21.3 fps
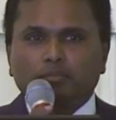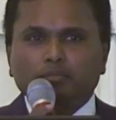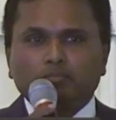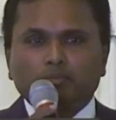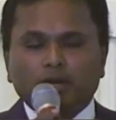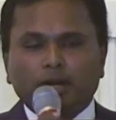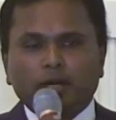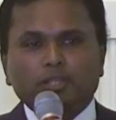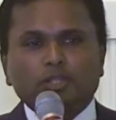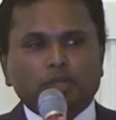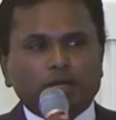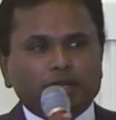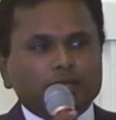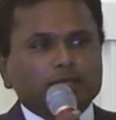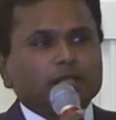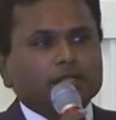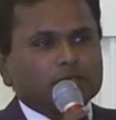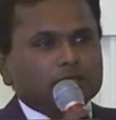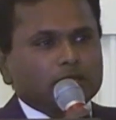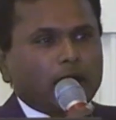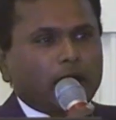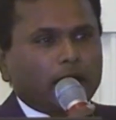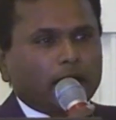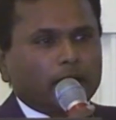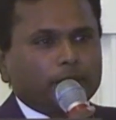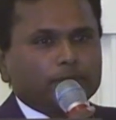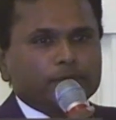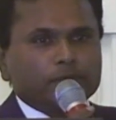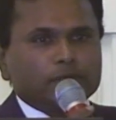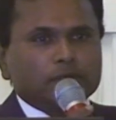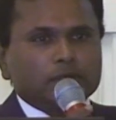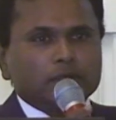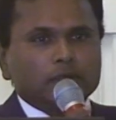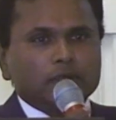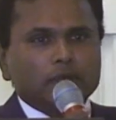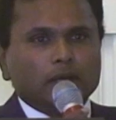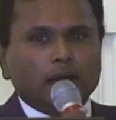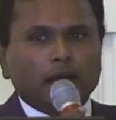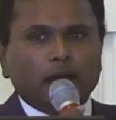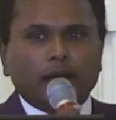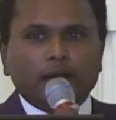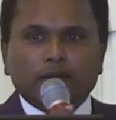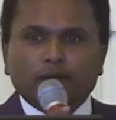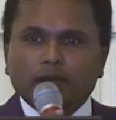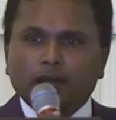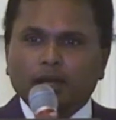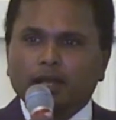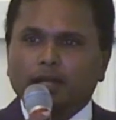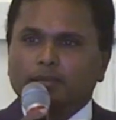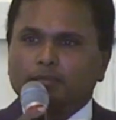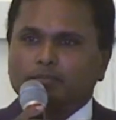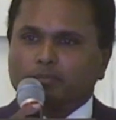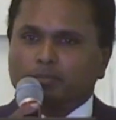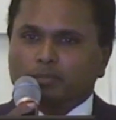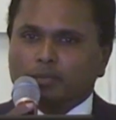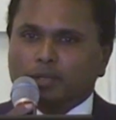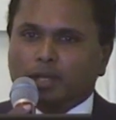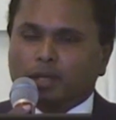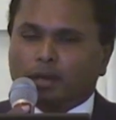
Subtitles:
nurturing the startups and really,